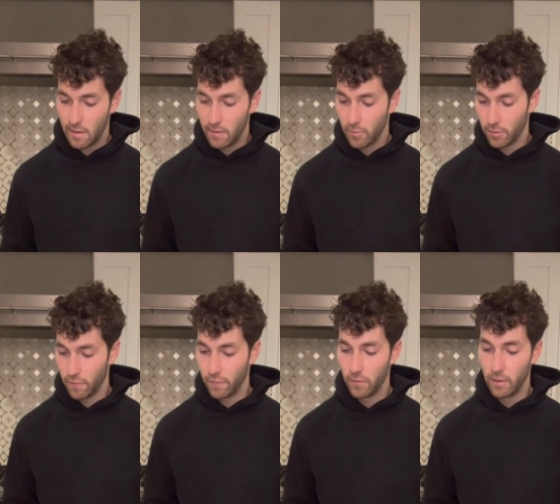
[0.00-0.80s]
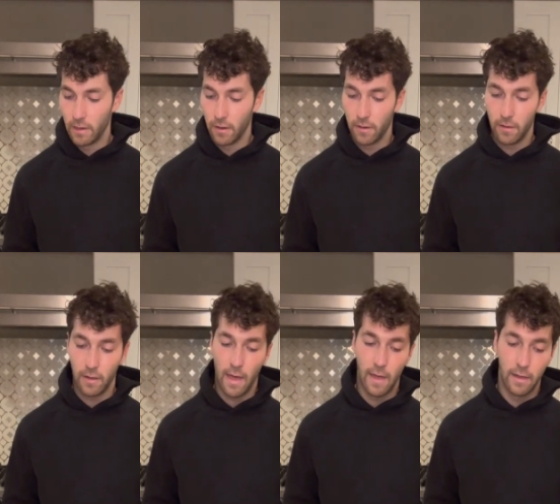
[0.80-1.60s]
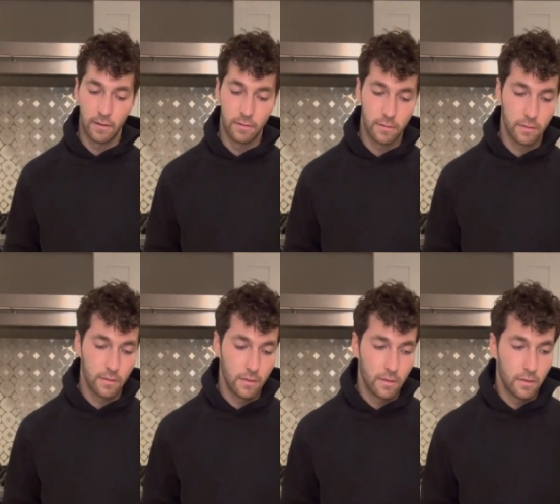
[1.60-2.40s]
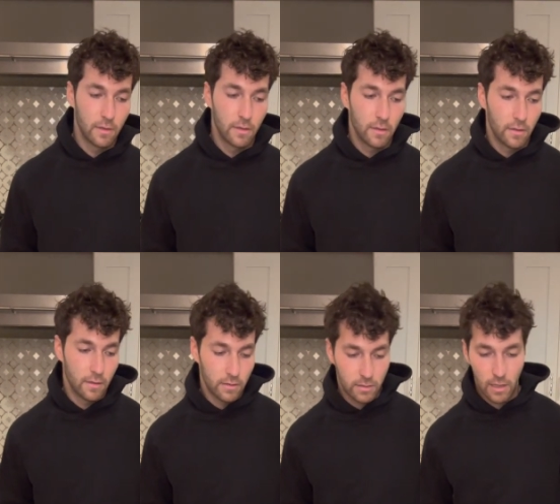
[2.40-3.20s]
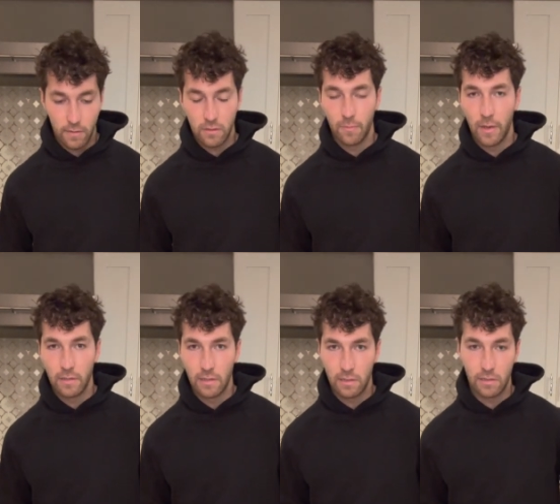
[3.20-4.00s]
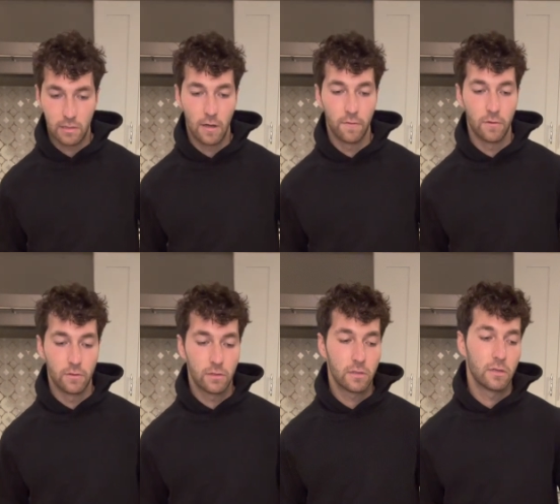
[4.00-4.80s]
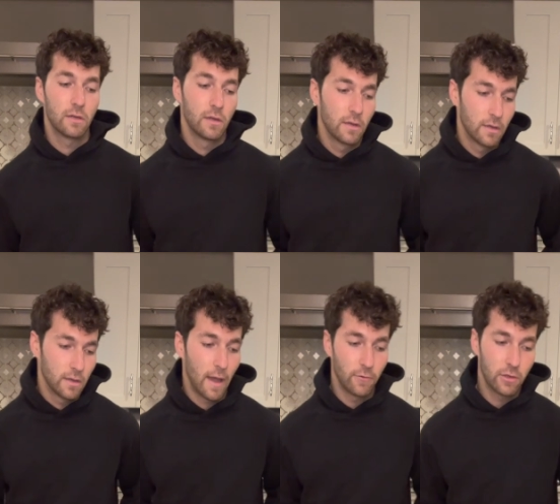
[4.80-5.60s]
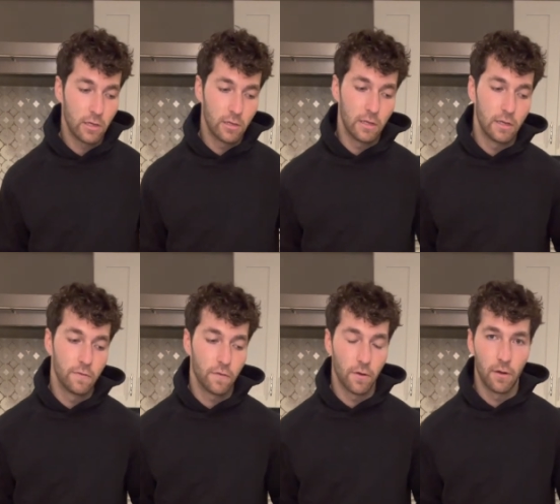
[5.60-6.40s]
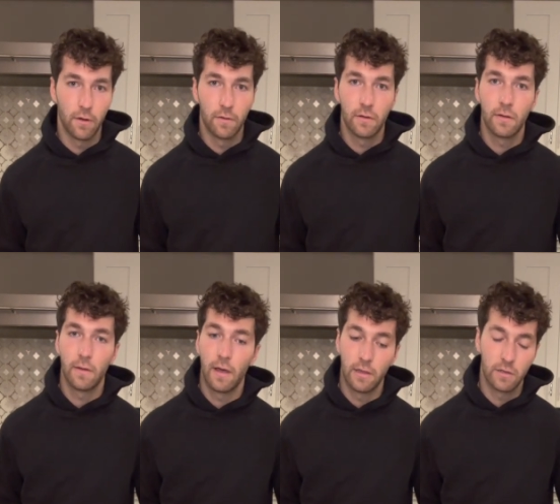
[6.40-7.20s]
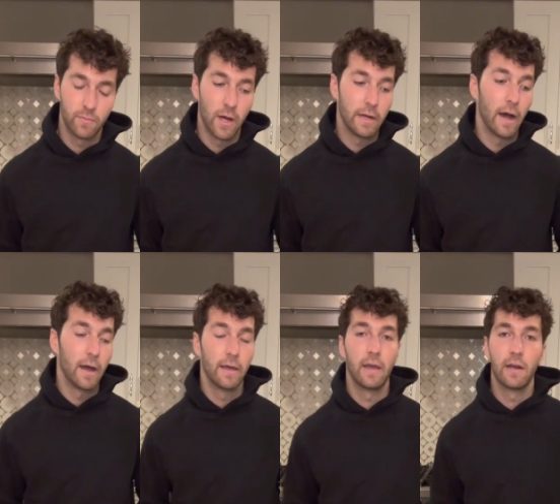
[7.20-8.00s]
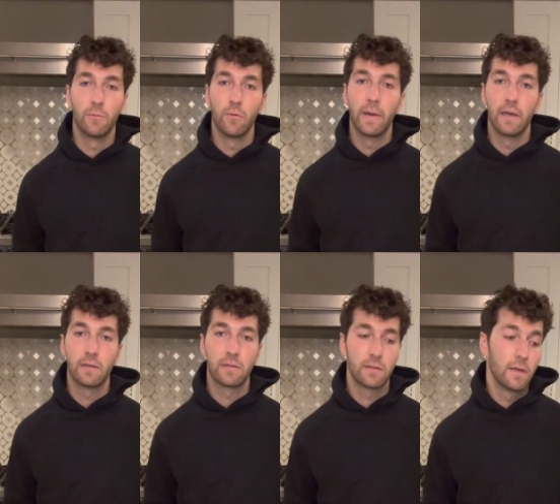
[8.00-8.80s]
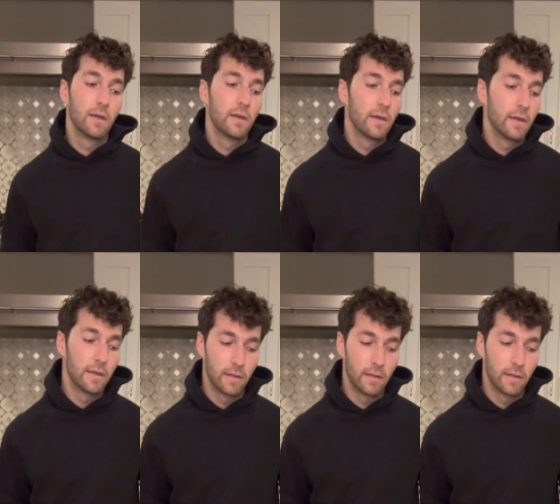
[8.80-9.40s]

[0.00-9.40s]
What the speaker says: worth of food here, and this gets the basics. This covers everything you need for at least my diet, animal based. It